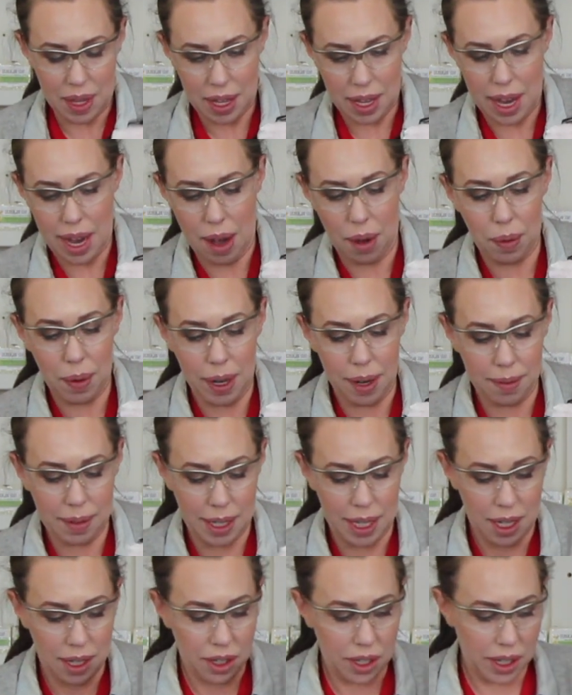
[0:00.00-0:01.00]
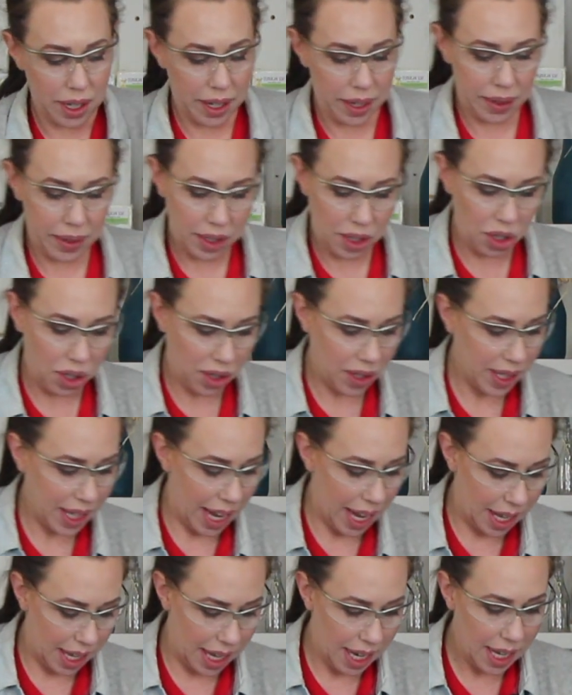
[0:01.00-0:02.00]
Now what I'm going to do is just
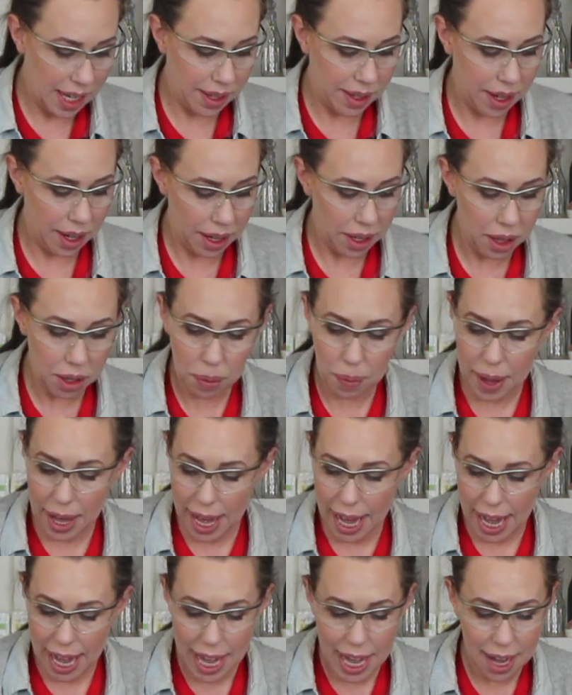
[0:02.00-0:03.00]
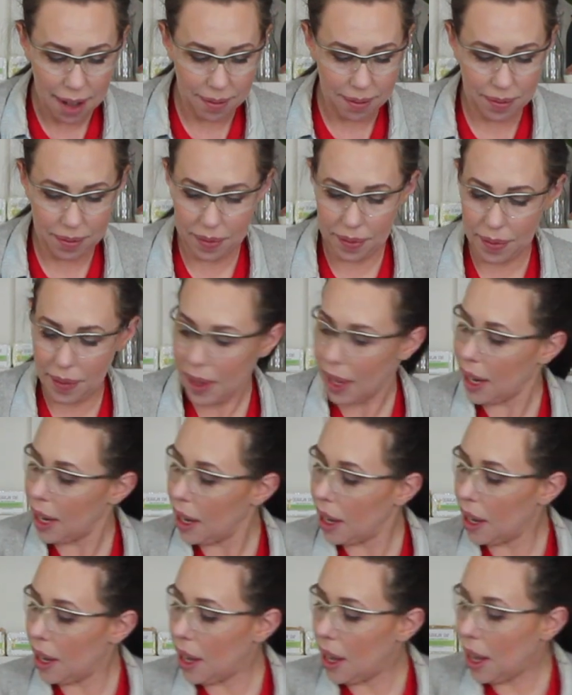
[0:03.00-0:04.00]
get these out of the way,
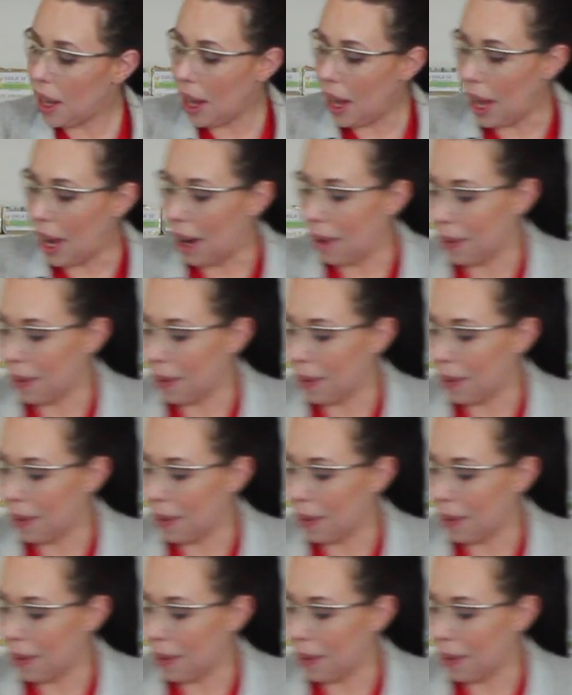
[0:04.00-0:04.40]
and